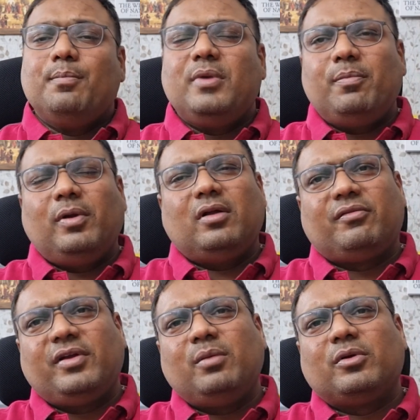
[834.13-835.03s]
people are
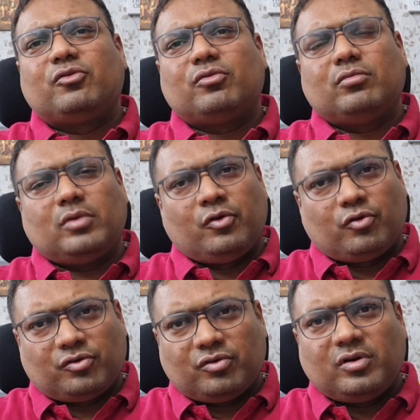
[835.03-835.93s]
very much
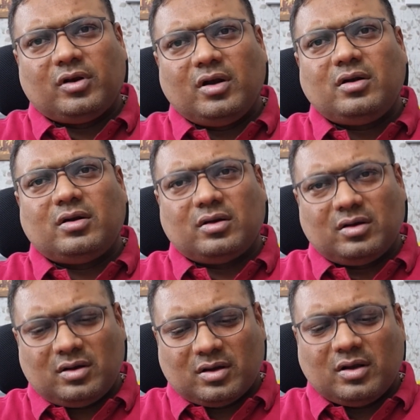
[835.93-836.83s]
interested in it.
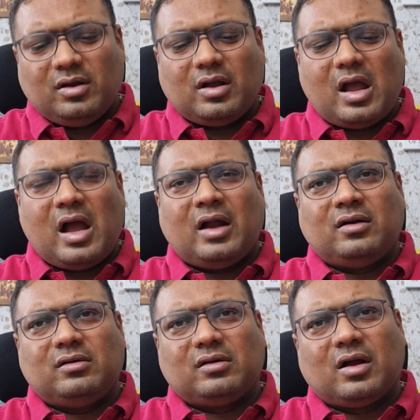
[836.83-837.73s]
Okay,
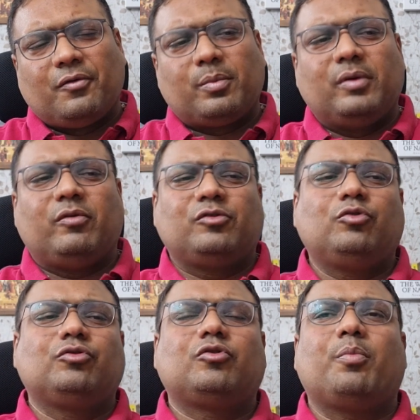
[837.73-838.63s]
and government wants
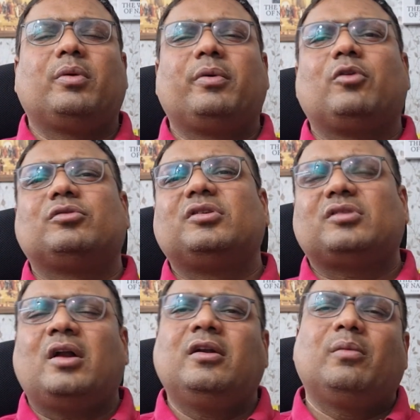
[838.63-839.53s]
to stop it because this
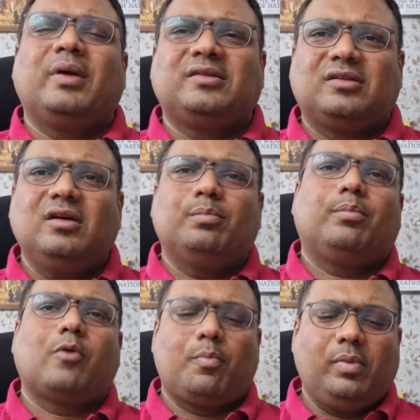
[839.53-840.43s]
undermines the
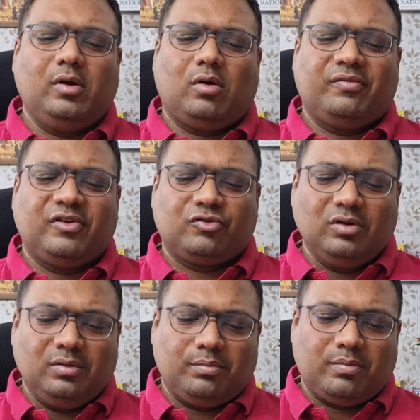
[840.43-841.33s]
proper
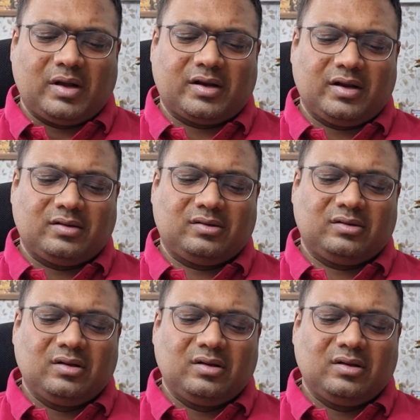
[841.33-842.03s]
official markets.